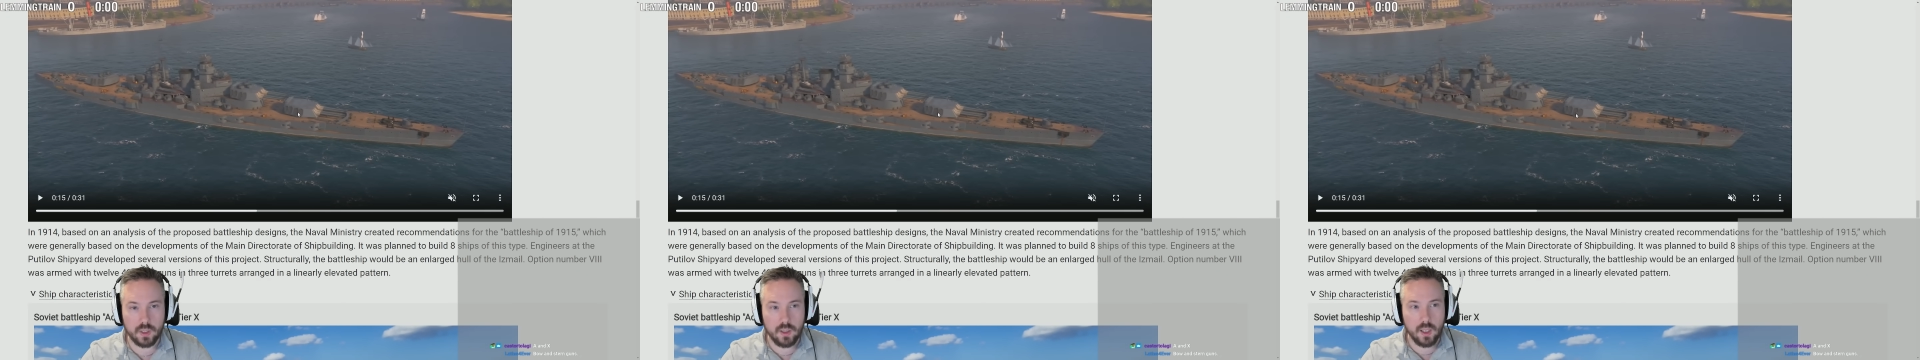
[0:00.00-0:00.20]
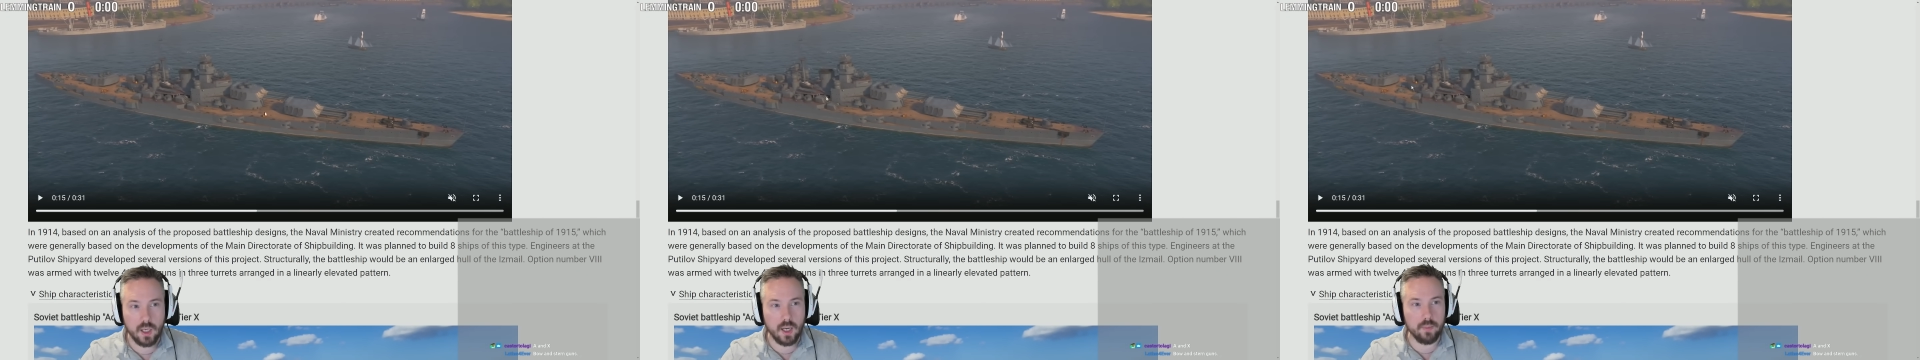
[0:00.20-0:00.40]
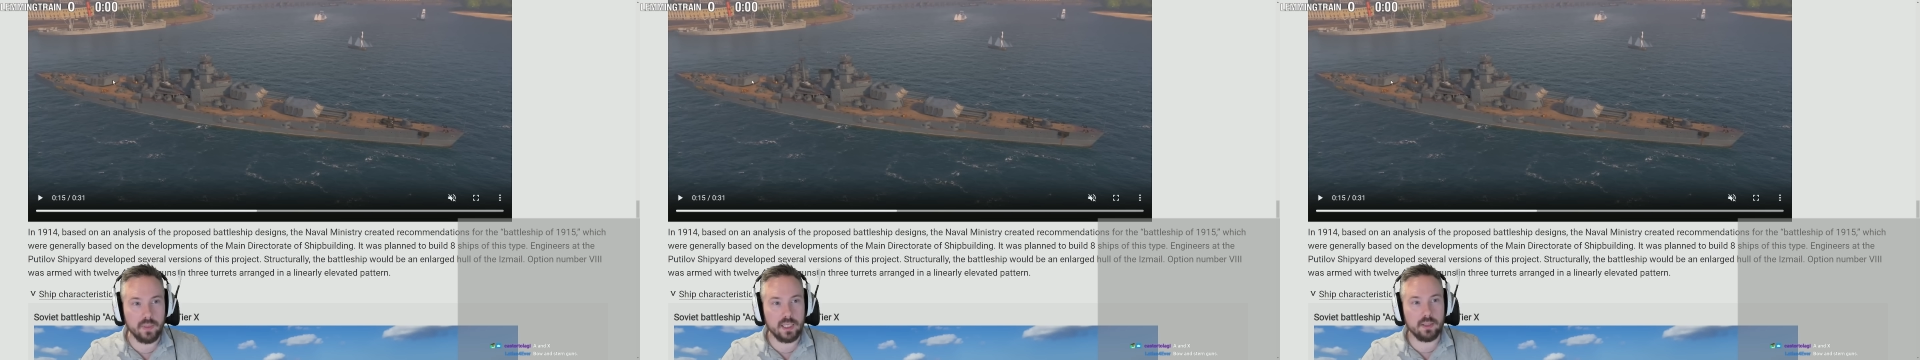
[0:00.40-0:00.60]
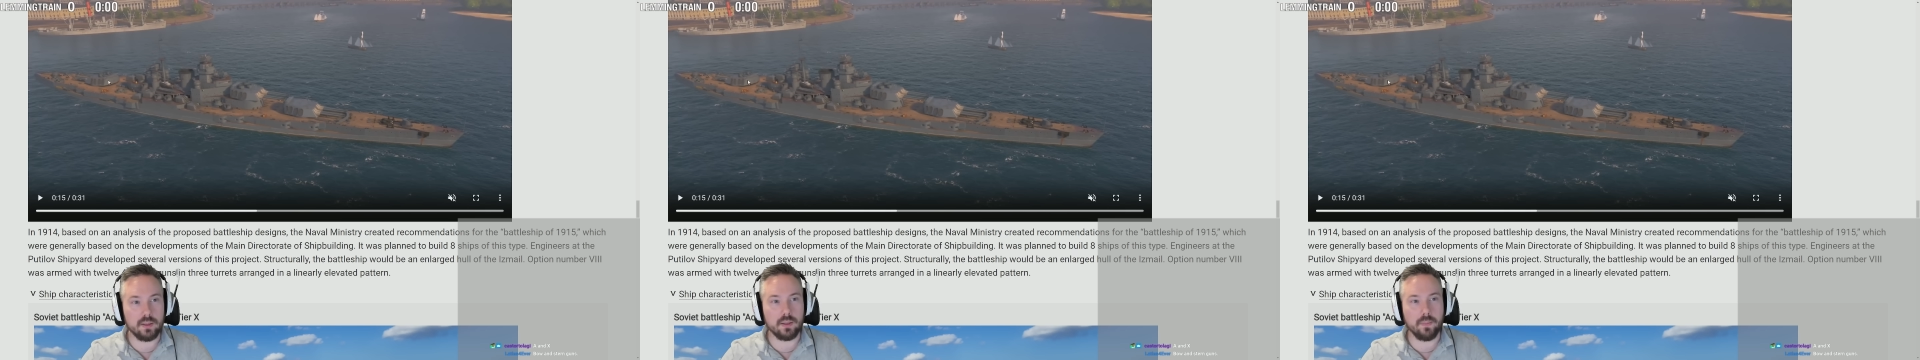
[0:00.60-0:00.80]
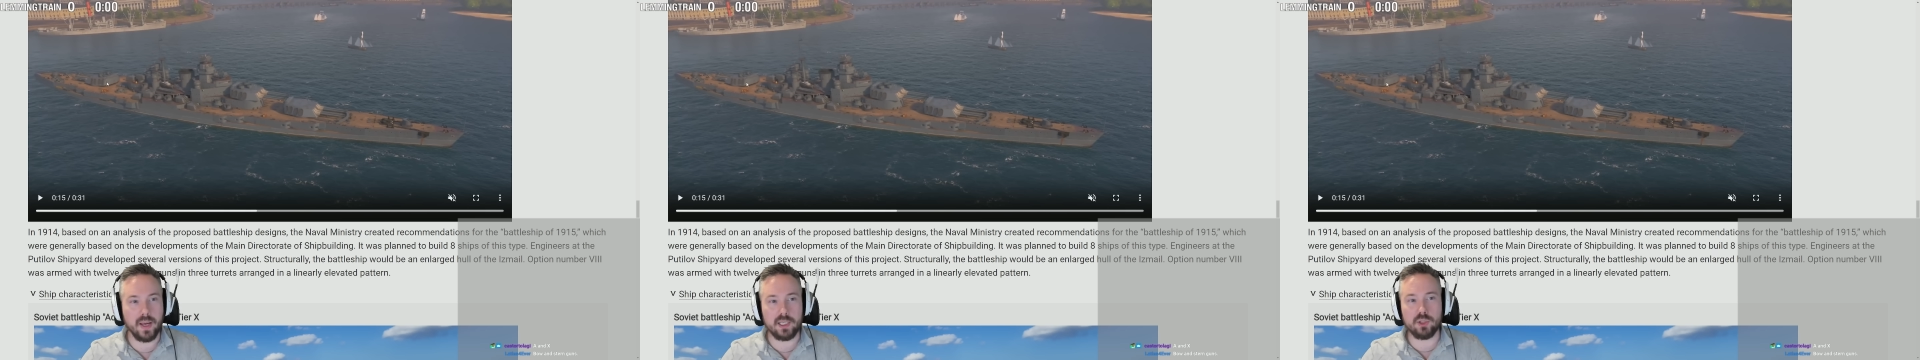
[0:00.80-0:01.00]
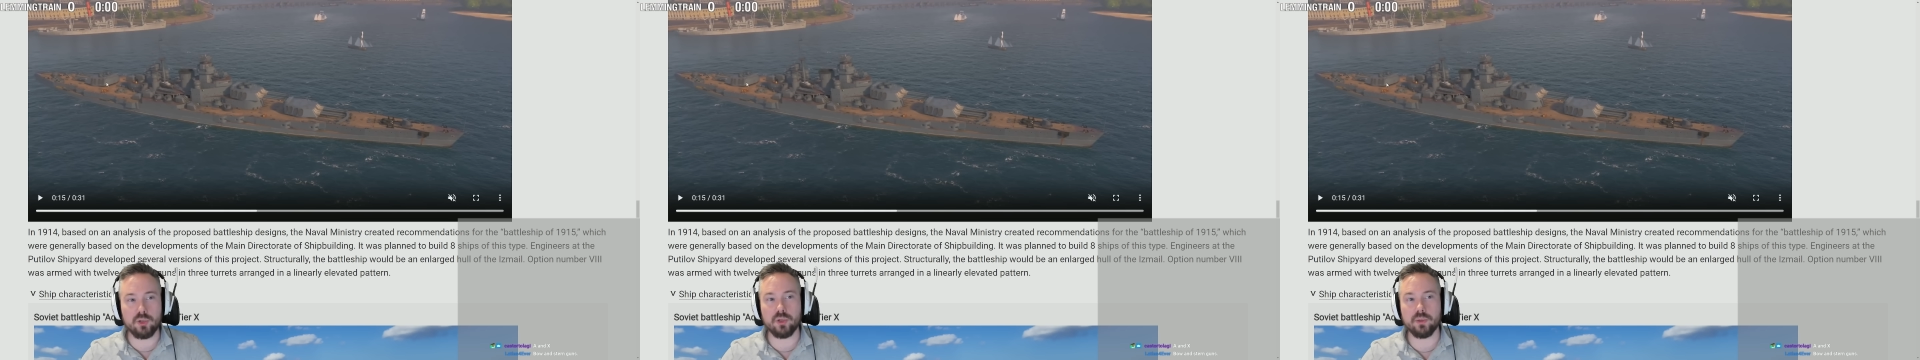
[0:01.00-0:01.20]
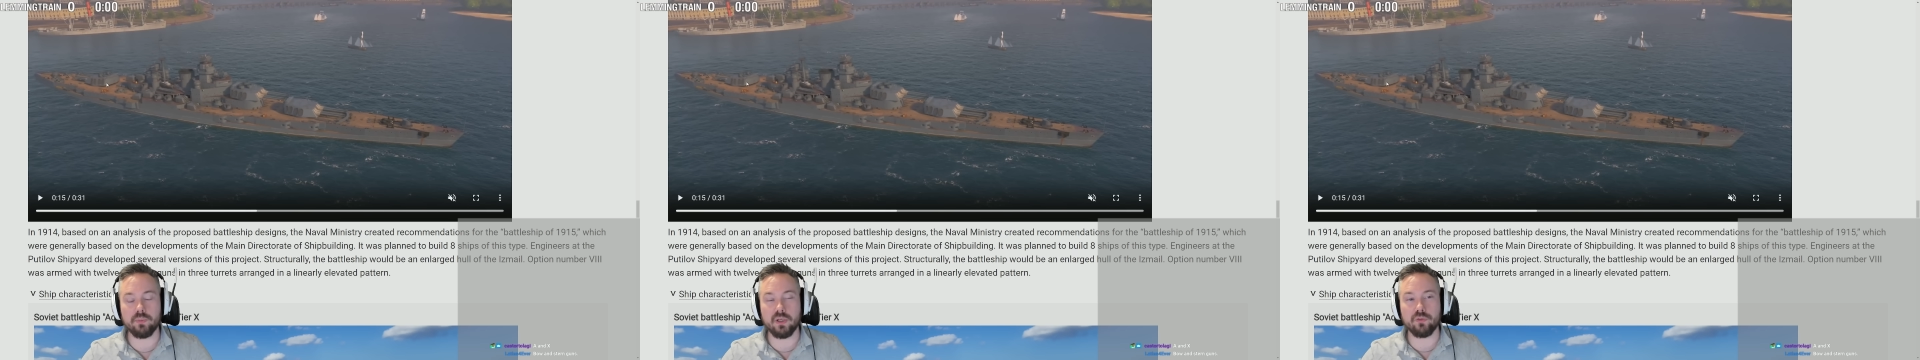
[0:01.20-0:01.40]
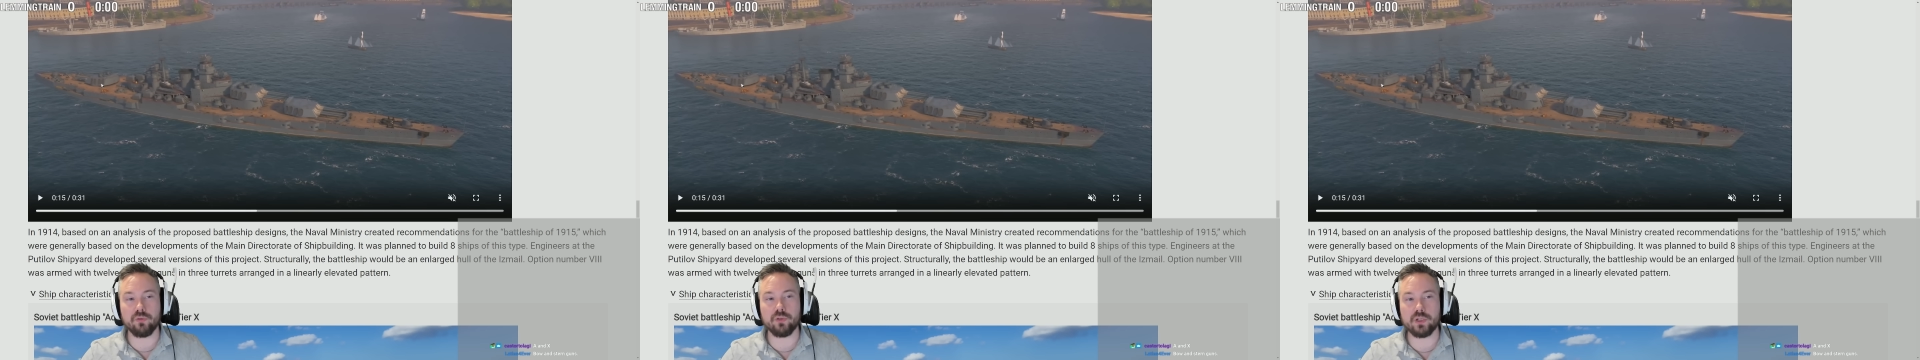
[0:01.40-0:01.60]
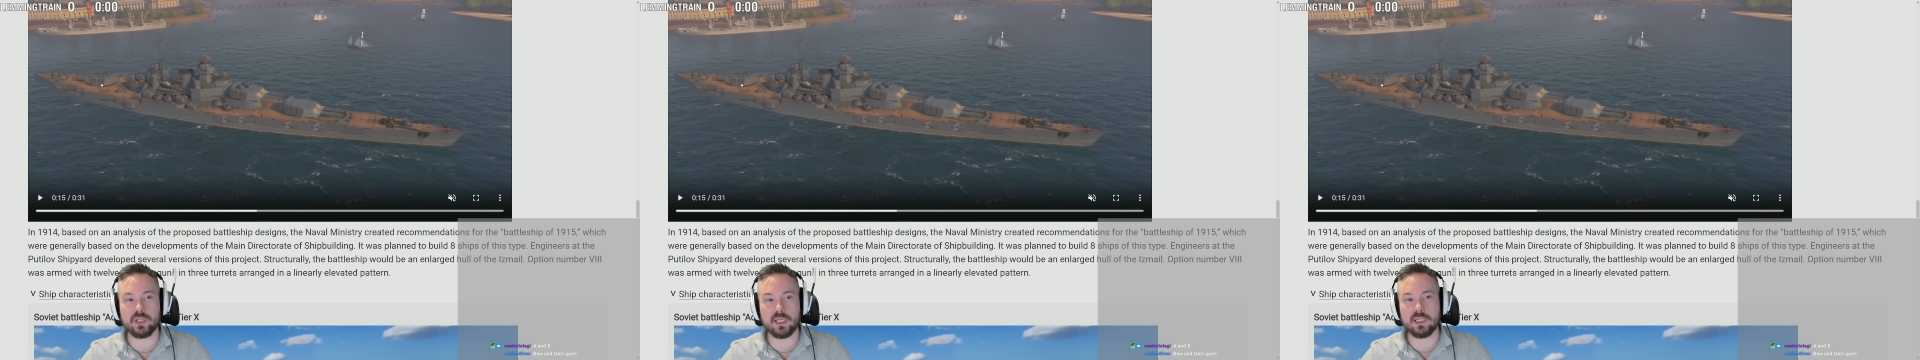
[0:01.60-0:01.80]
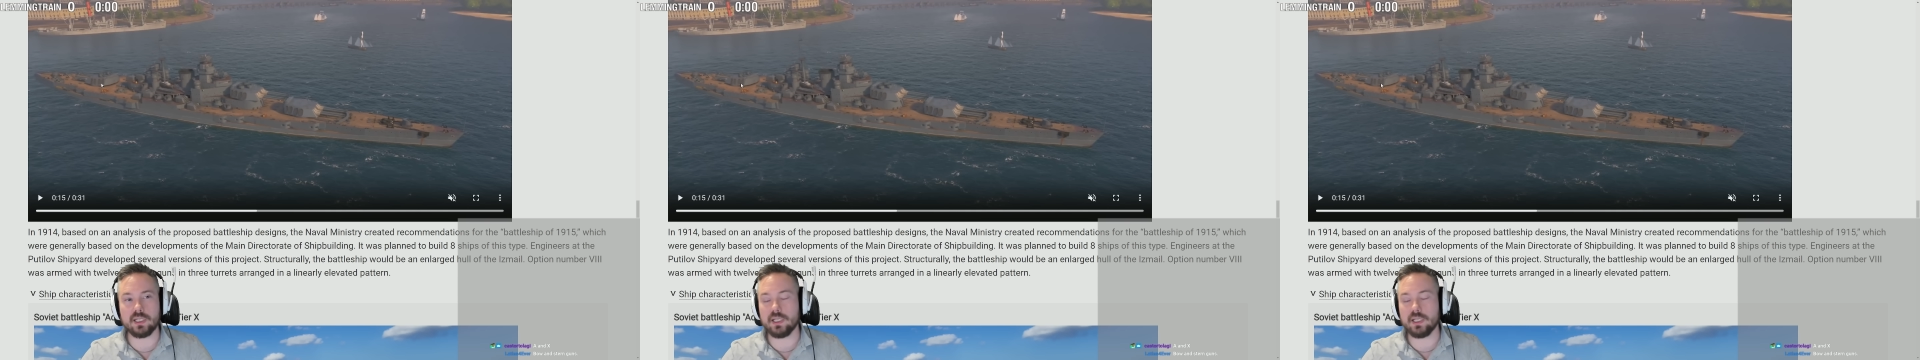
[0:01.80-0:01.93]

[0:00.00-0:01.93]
I mean, the back turret being 360